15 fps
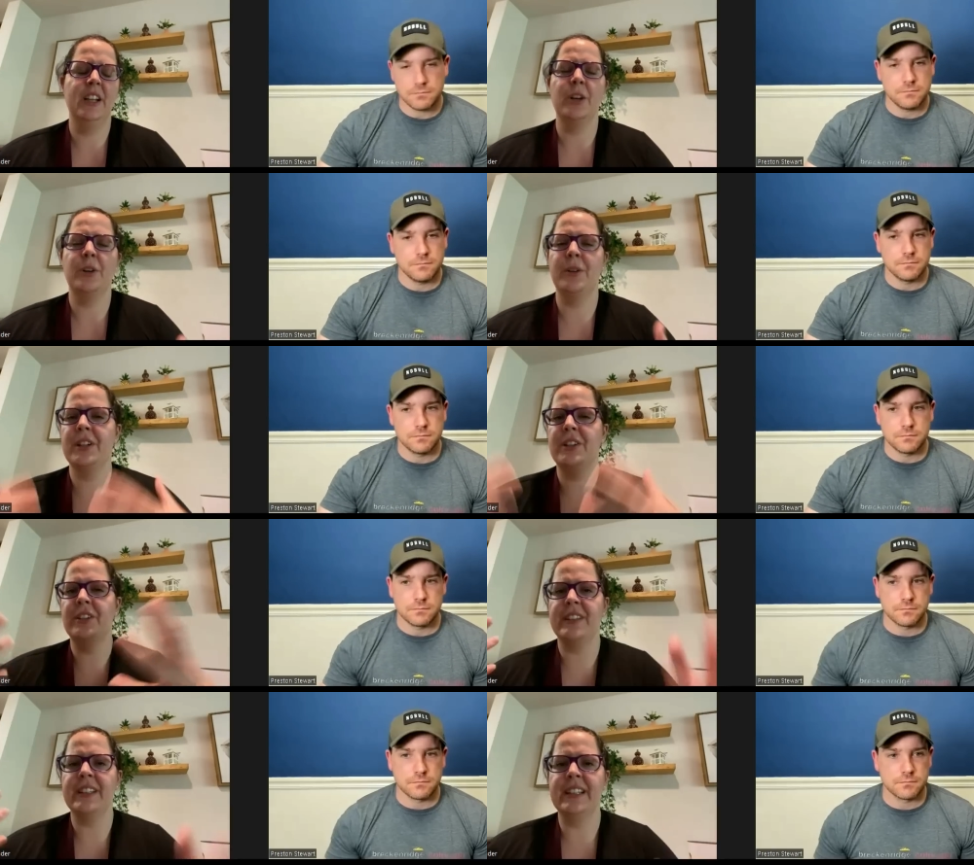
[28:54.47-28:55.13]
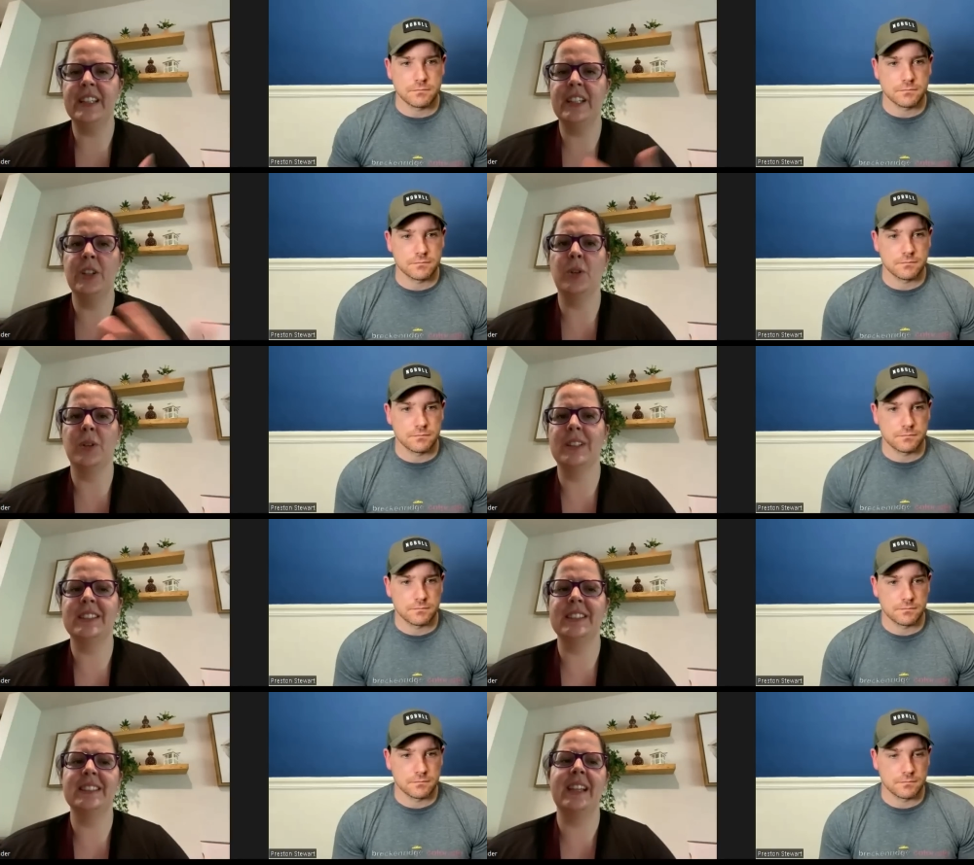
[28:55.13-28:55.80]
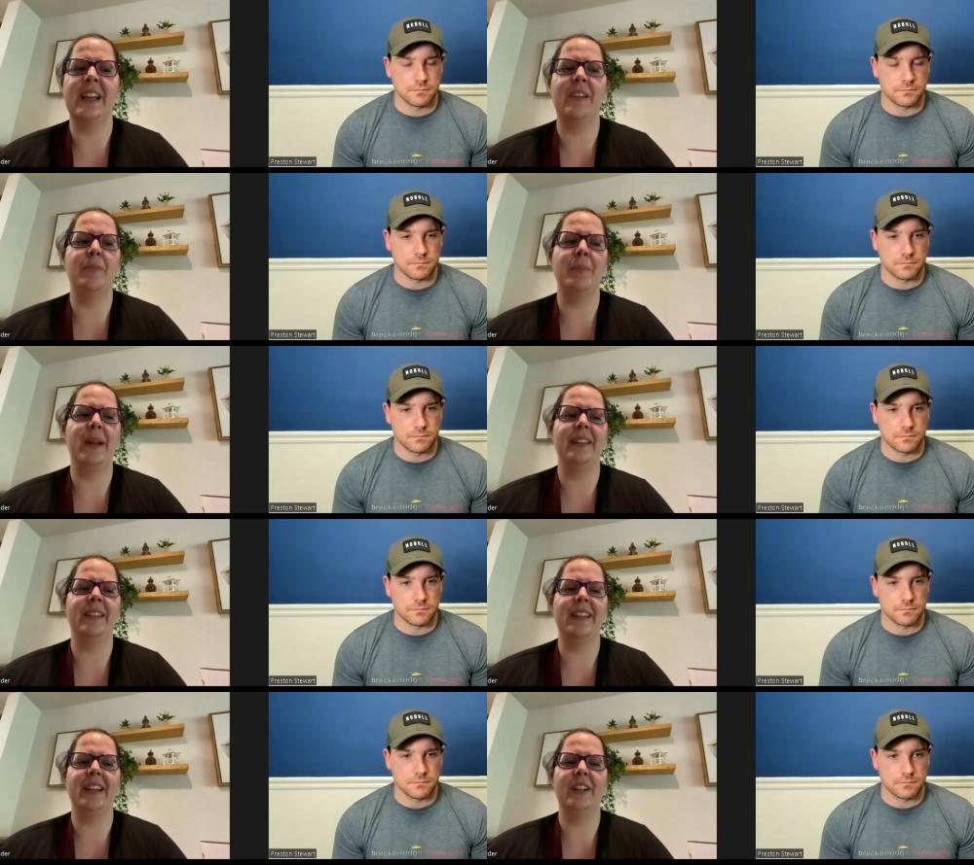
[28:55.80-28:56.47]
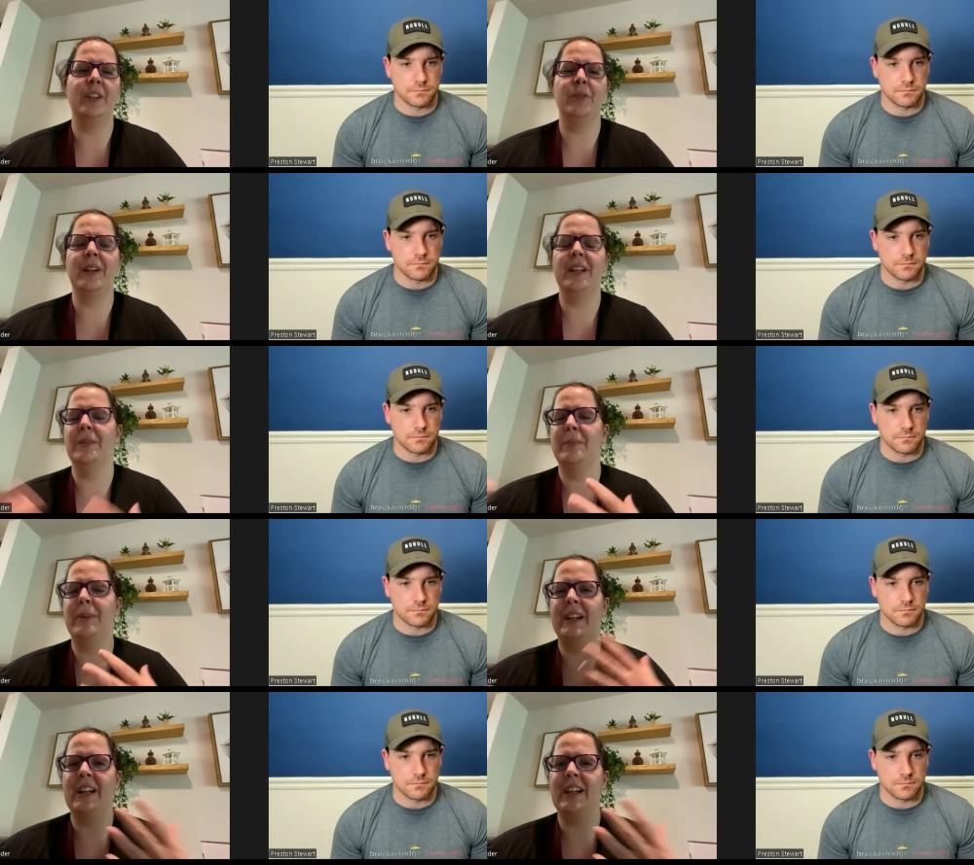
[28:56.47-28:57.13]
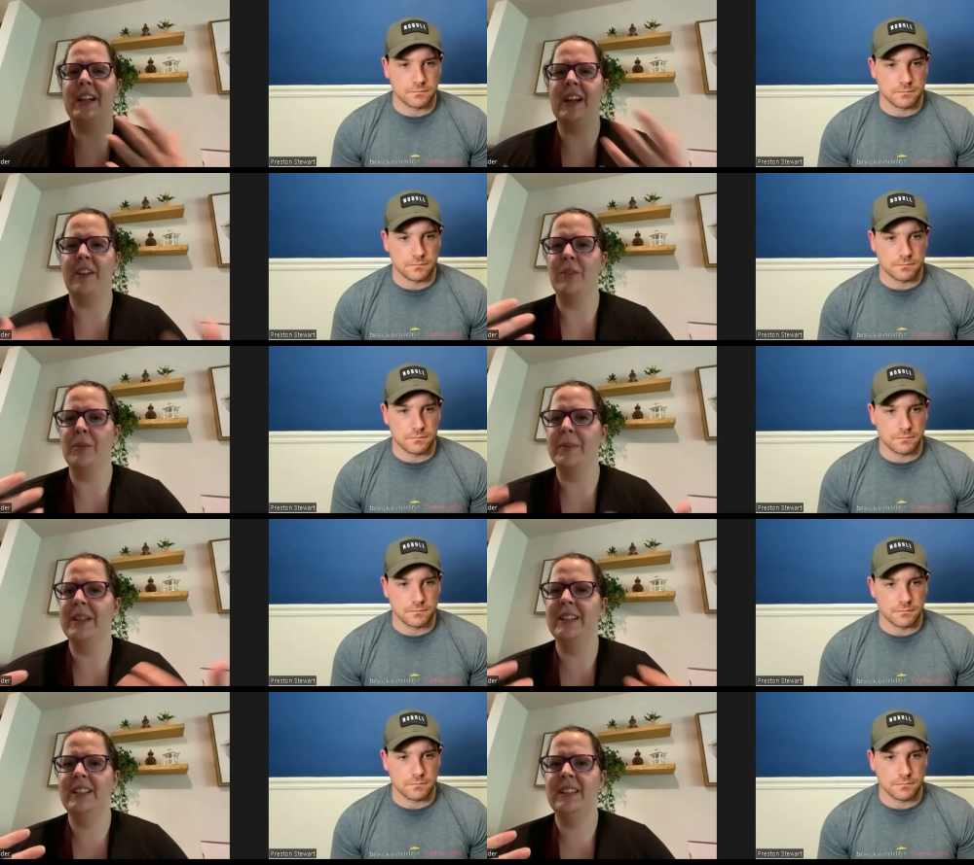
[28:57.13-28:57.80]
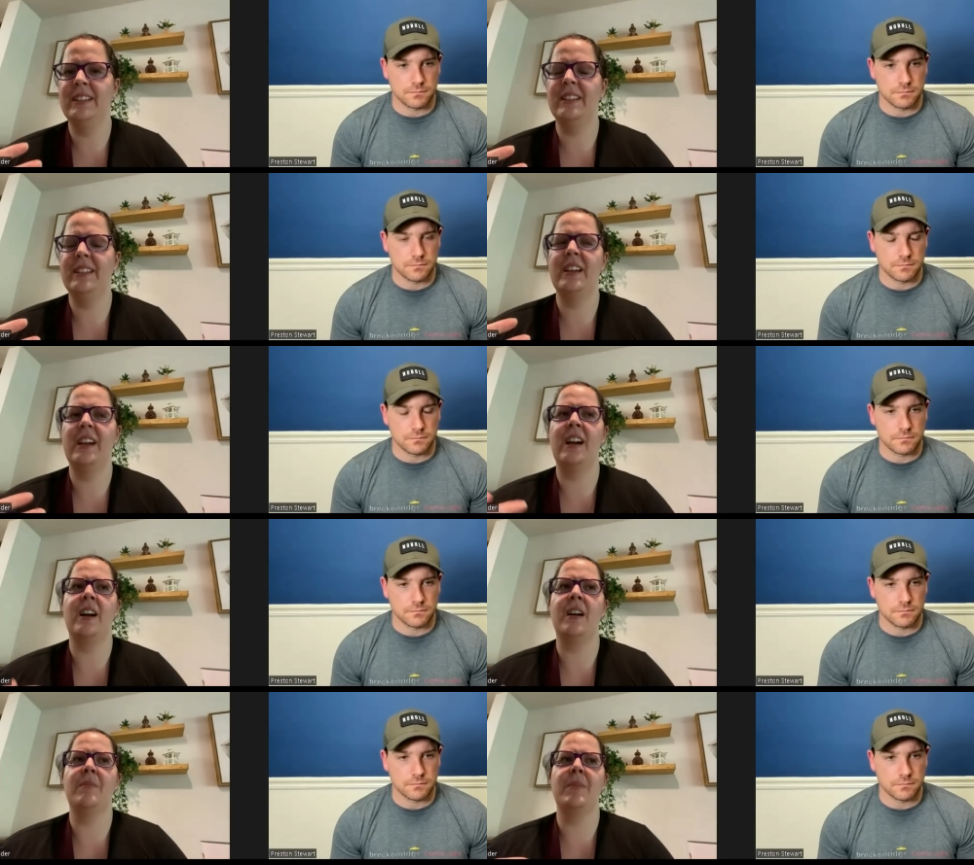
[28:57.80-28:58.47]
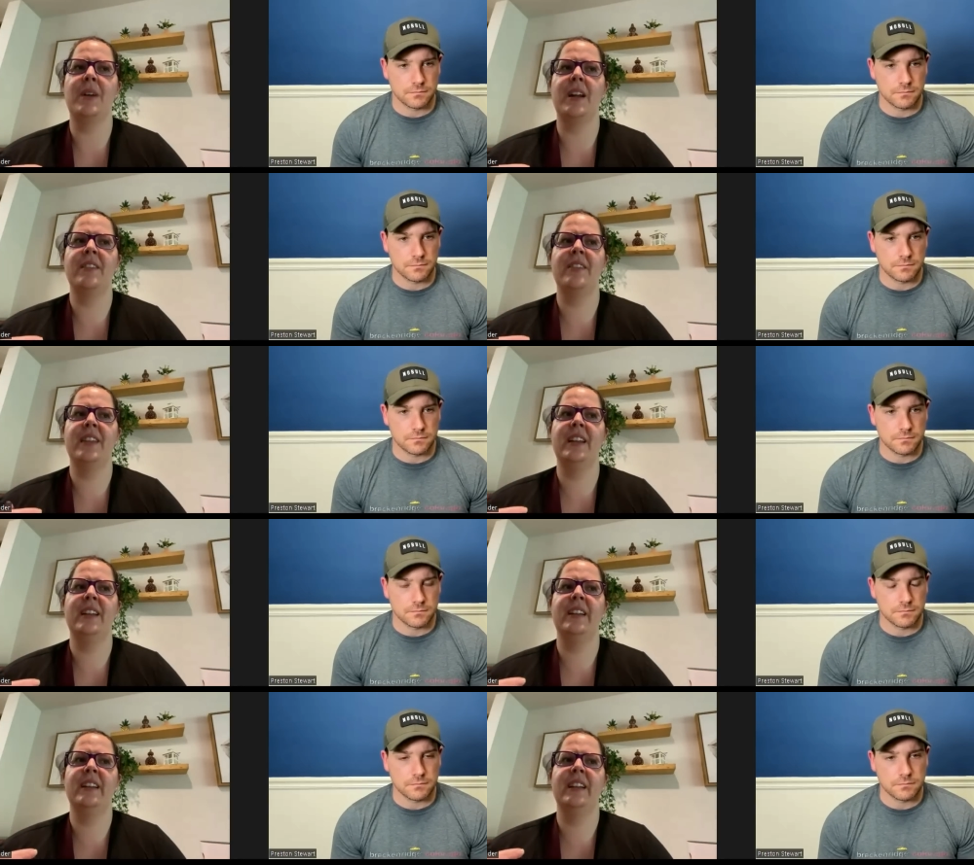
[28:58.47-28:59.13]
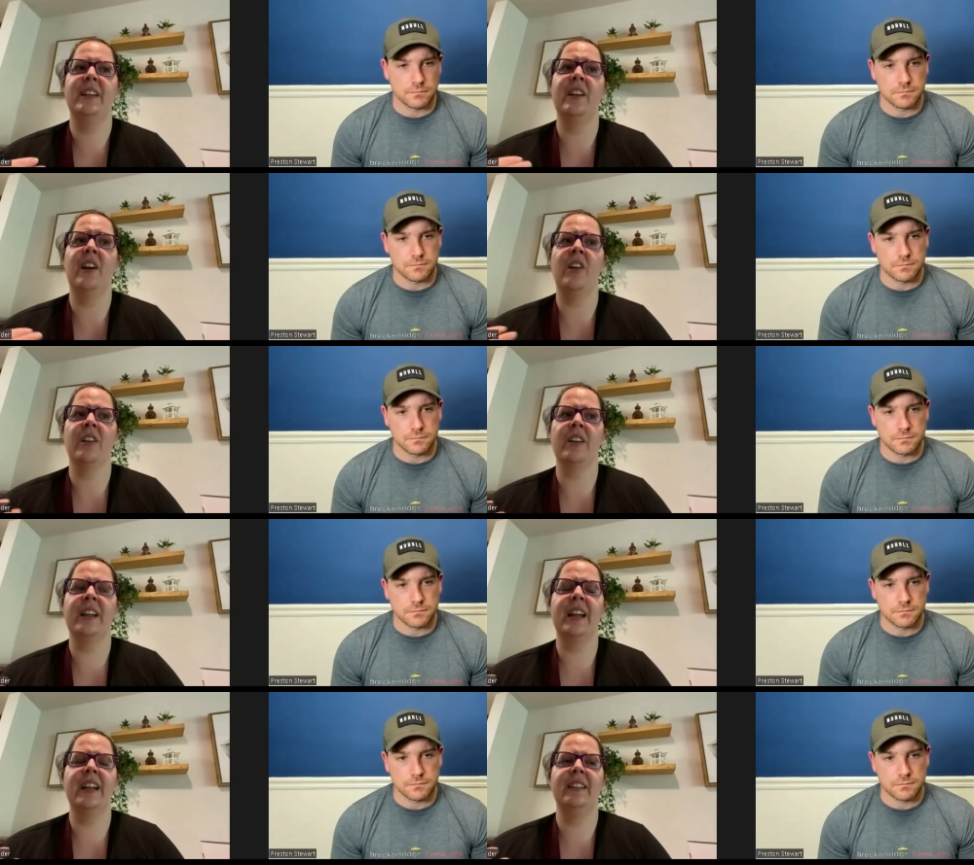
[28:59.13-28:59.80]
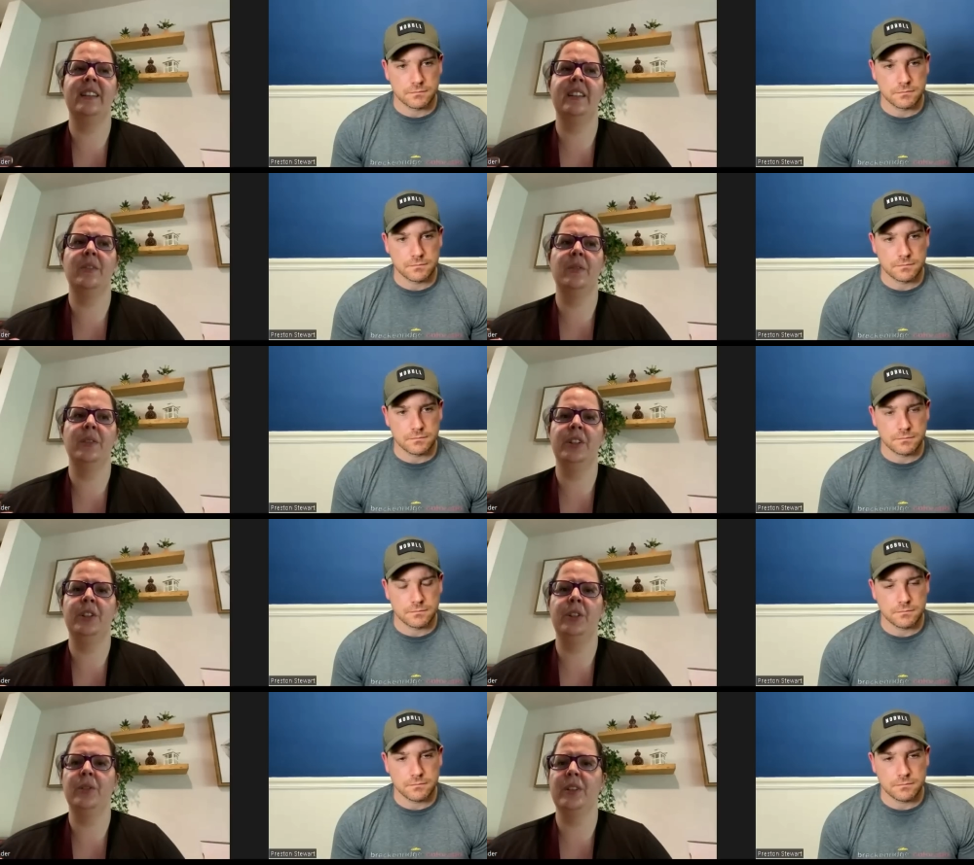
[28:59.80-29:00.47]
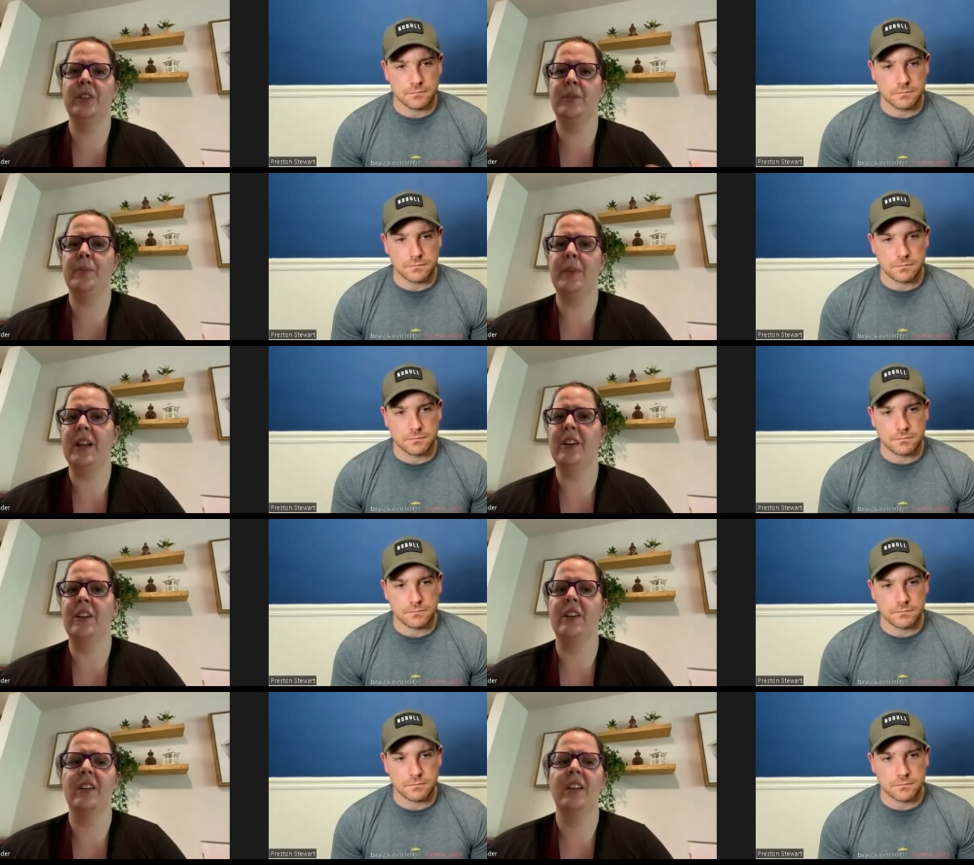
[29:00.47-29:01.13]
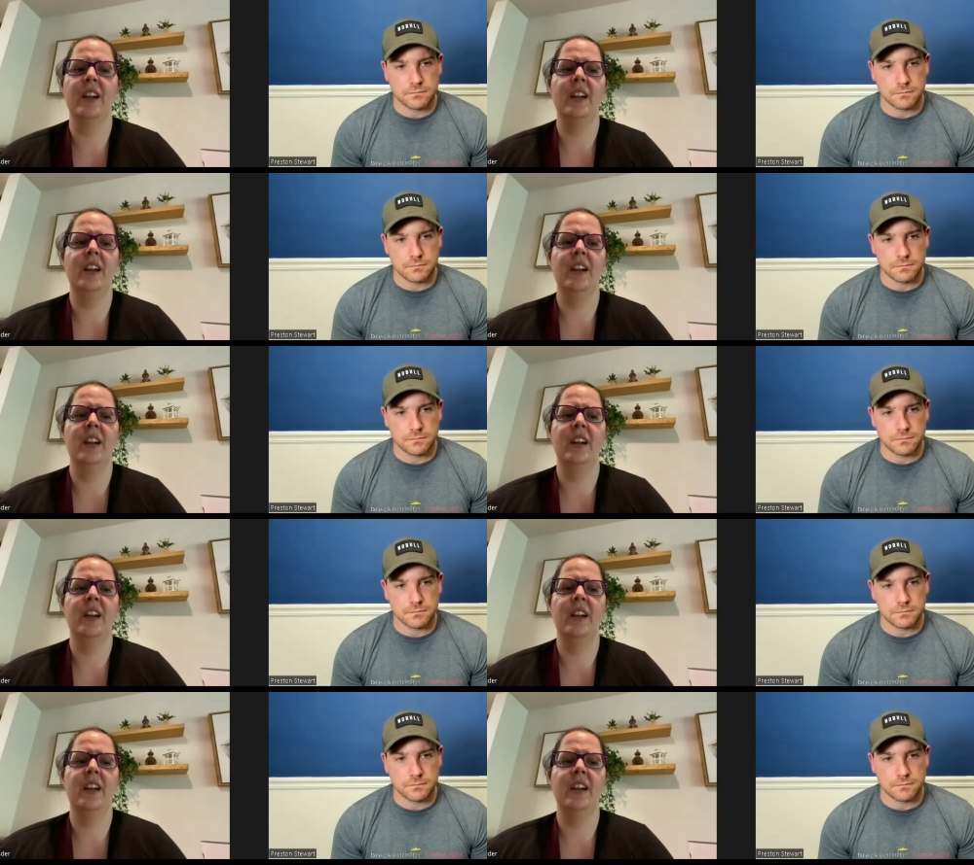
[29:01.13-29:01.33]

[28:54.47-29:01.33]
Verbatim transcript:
Speaker 1: critical thinking courses have been like created by governments um, i think in our case it would do us better